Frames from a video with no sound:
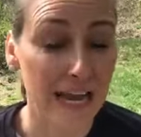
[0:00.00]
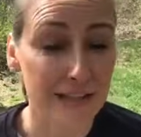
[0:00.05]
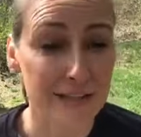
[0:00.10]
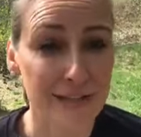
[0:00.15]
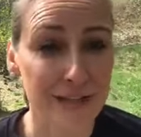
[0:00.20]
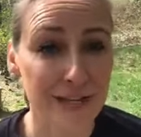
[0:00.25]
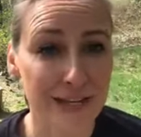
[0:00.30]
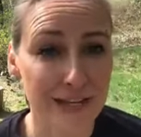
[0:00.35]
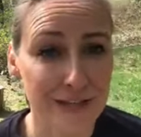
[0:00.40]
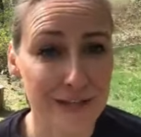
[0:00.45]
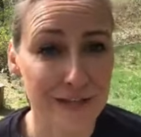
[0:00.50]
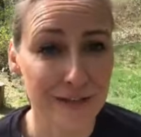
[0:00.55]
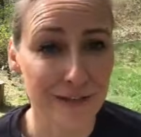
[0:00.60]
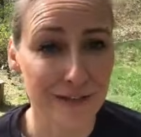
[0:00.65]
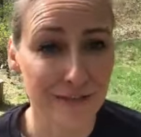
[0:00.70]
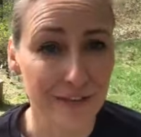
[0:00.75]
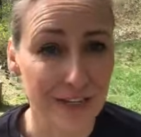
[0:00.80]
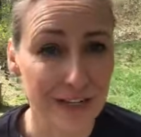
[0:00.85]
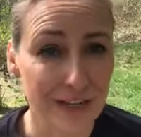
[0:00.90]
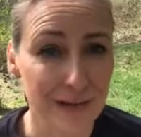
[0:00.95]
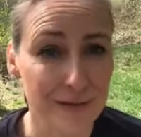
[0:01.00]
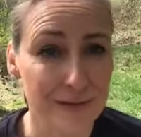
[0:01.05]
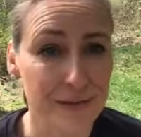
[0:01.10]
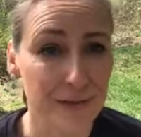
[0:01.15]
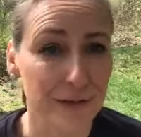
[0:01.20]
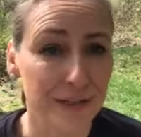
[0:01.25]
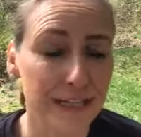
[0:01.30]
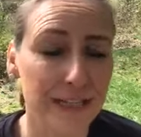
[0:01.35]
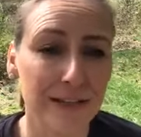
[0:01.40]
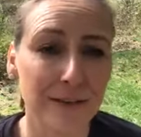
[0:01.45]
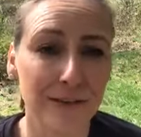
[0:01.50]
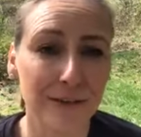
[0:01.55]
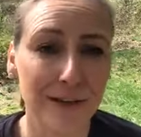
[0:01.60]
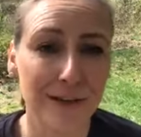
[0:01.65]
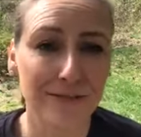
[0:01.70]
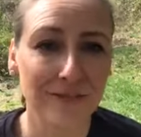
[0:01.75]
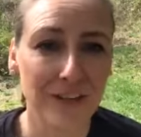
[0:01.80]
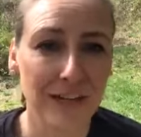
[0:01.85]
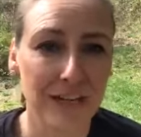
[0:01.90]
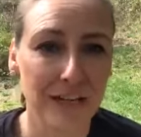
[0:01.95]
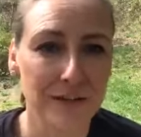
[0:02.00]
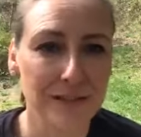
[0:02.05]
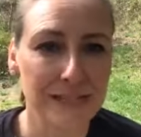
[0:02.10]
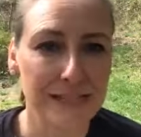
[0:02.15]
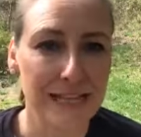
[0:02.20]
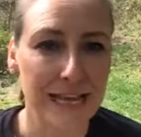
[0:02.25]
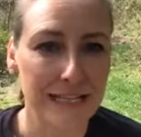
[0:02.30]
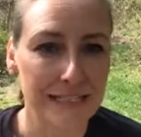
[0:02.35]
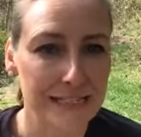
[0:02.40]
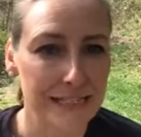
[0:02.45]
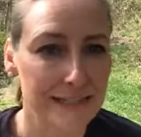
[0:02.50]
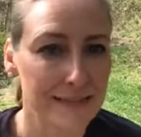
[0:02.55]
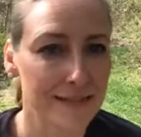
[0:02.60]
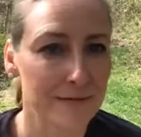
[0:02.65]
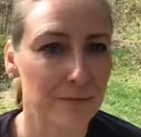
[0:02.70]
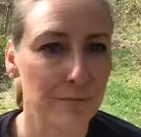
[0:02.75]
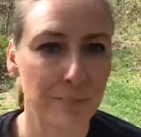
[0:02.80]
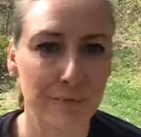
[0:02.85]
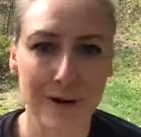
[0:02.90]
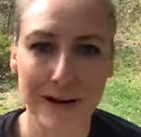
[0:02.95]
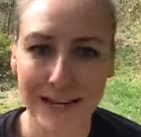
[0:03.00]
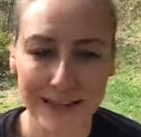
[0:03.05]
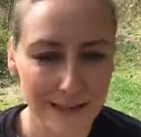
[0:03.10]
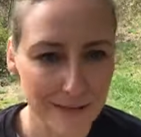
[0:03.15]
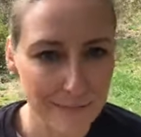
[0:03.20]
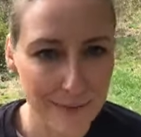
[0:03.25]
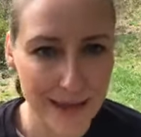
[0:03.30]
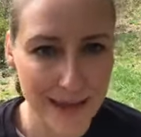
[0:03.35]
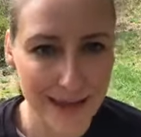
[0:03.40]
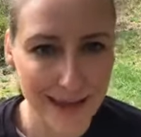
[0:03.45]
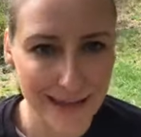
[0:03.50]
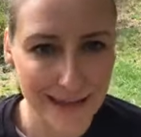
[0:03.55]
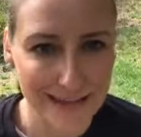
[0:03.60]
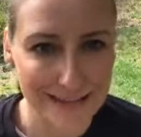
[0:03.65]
educational videos or e-learning videos that doesn't break the bank,